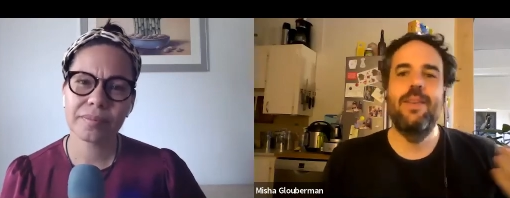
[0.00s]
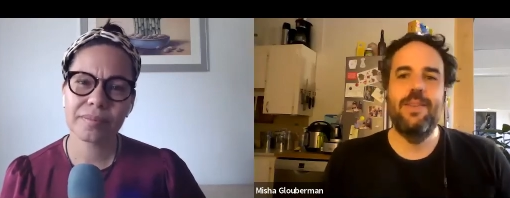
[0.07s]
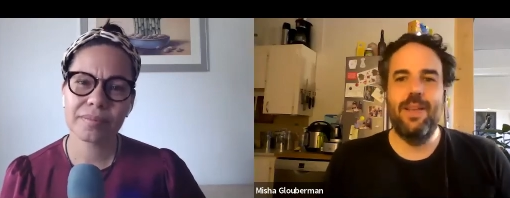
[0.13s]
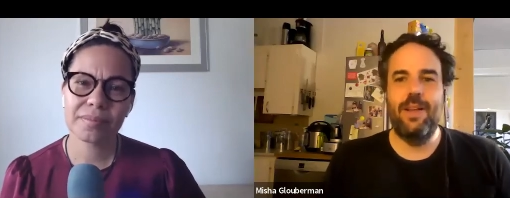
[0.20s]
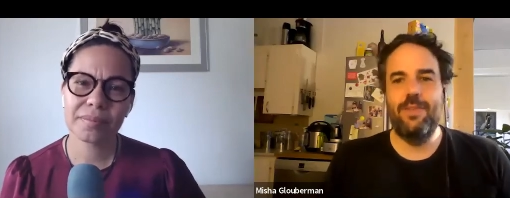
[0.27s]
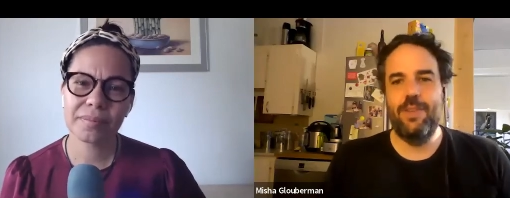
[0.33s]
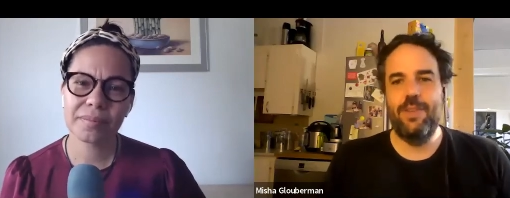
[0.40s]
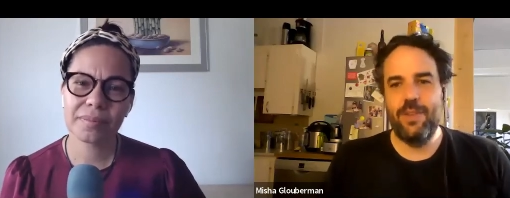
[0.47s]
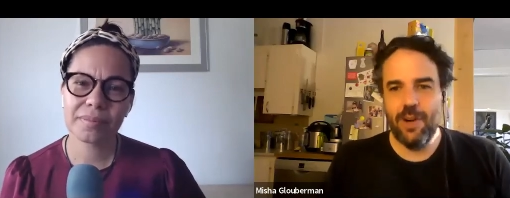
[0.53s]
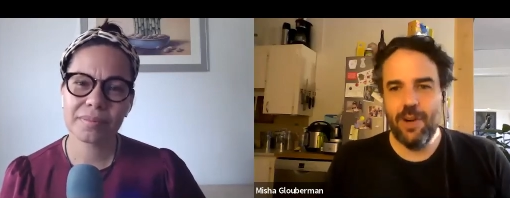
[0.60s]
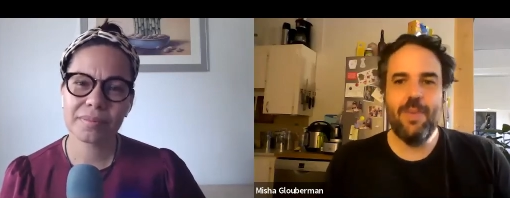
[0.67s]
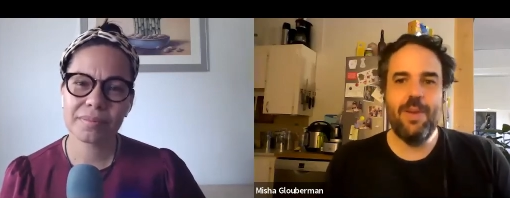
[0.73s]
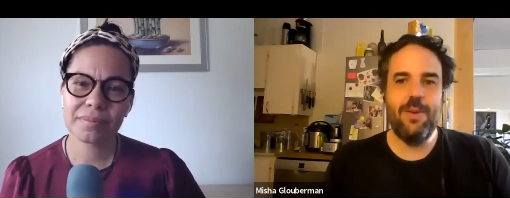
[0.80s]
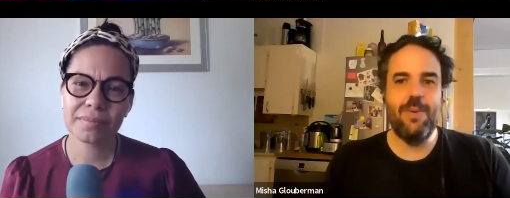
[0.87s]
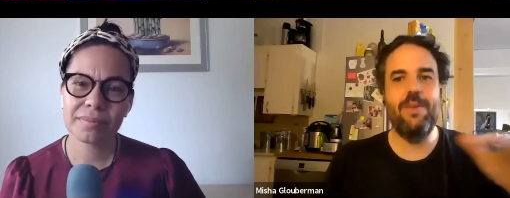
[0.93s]

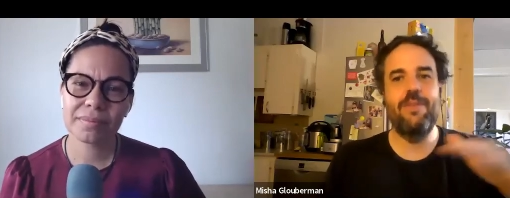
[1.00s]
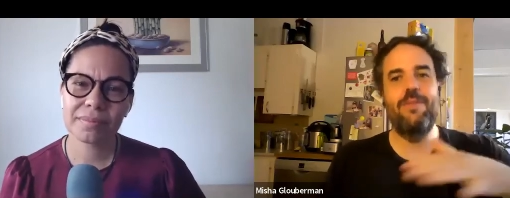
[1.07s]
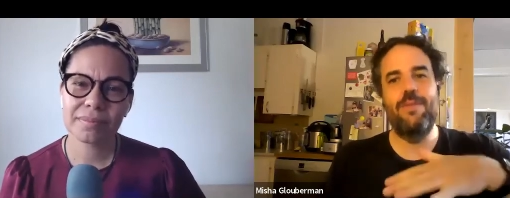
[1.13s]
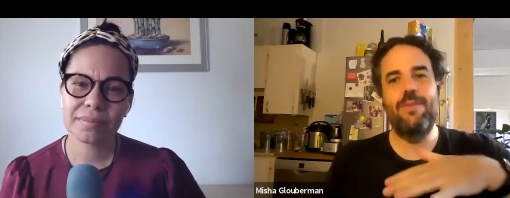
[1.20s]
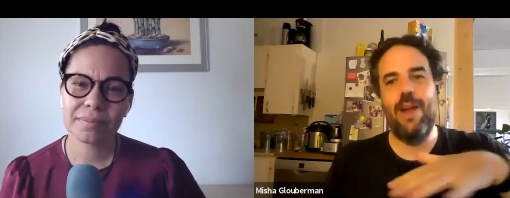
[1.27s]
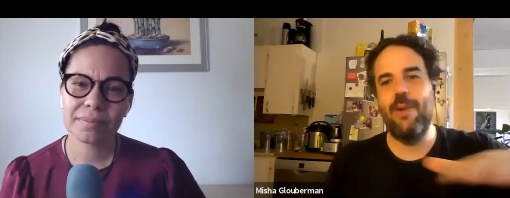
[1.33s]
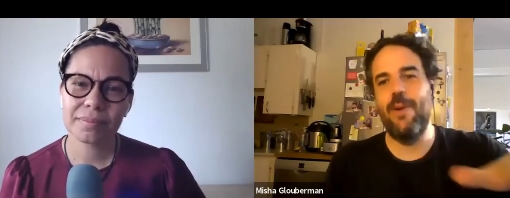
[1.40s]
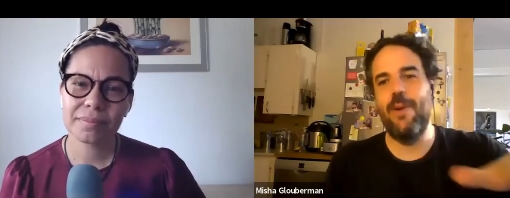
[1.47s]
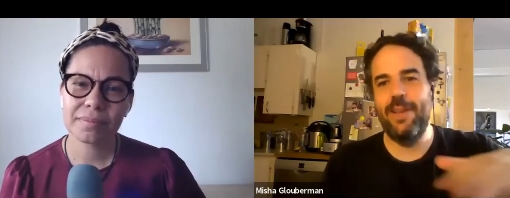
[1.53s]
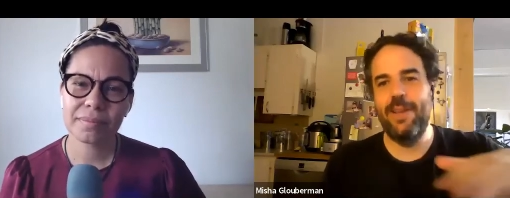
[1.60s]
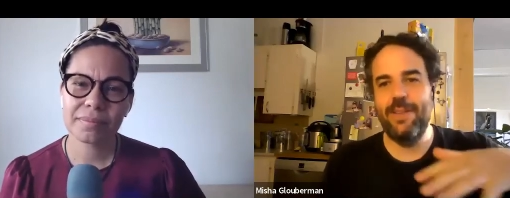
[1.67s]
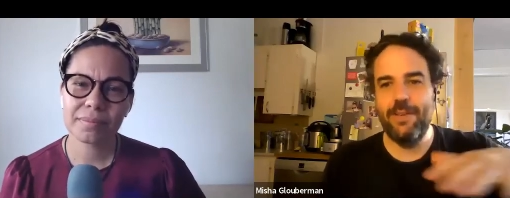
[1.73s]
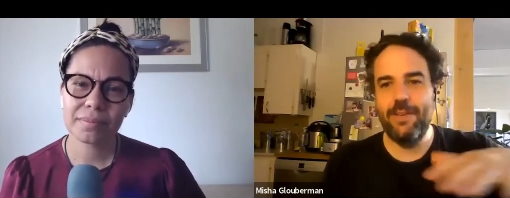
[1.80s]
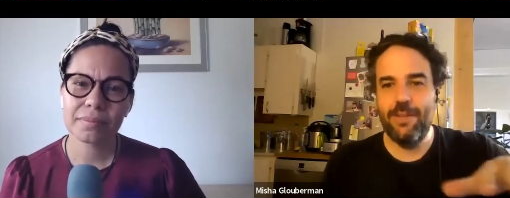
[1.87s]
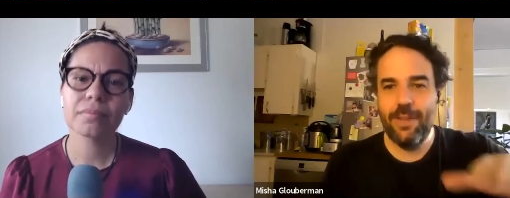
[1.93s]
Speaker 1: self-determined, where
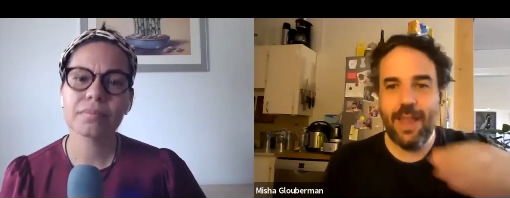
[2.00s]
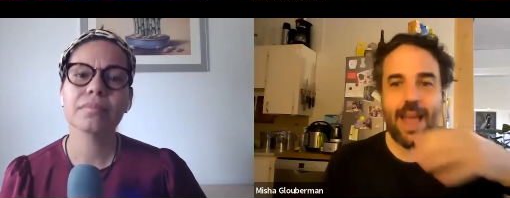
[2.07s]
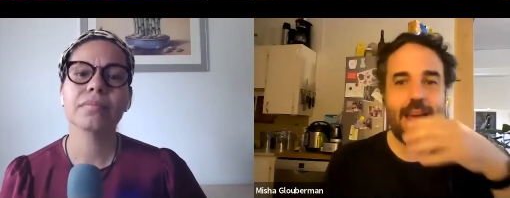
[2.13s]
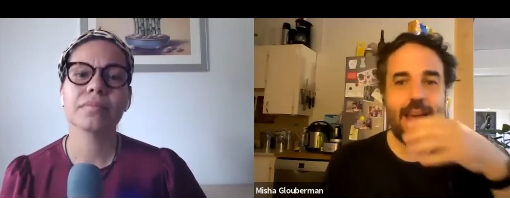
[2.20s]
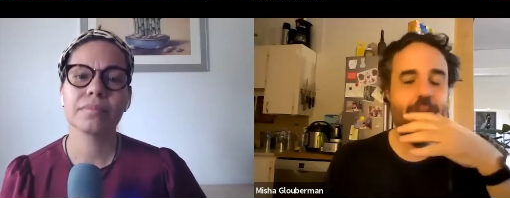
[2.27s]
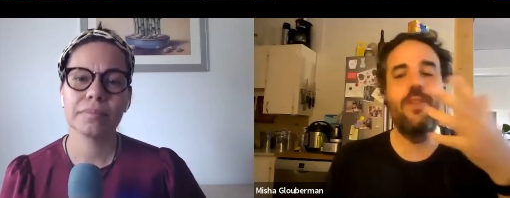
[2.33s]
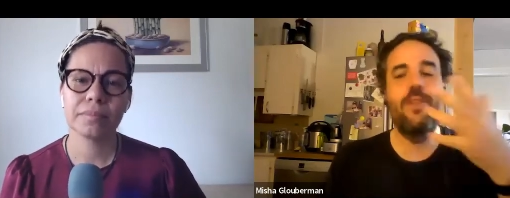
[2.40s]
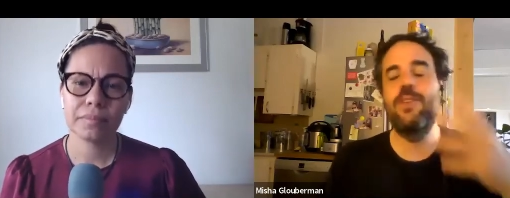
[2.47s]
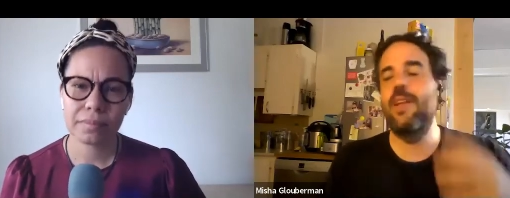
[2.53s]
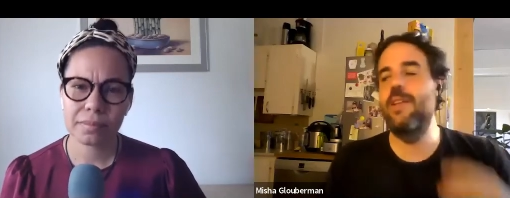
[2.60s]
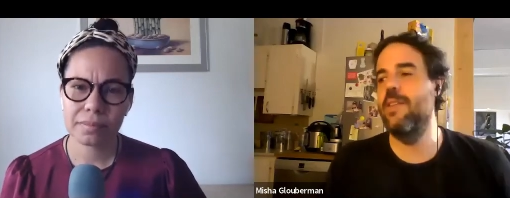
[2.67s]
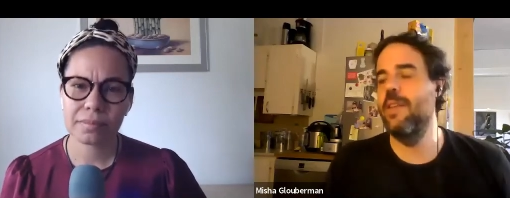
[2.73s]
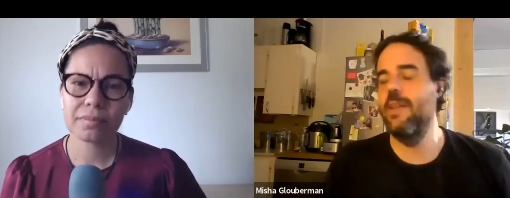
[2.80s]
hierarchies are flat, all those kinds of